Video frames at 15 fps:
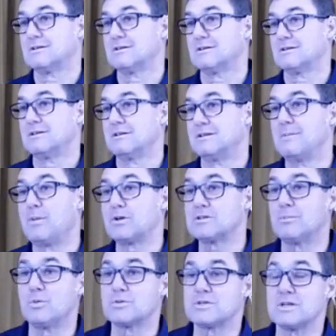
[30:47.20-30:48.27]
the Apostle Paul
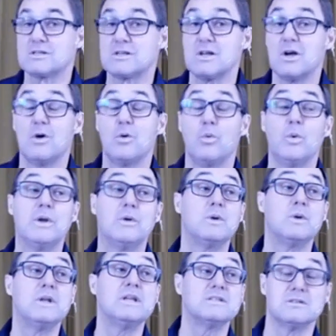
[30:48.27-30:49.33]
says, We
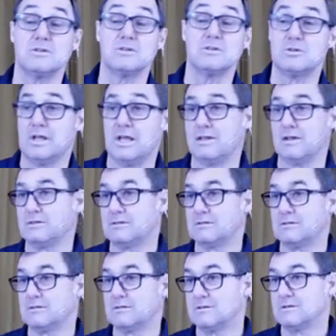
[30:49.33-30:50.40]
reason together.
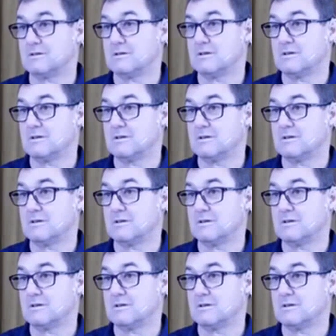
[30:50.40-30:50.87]
And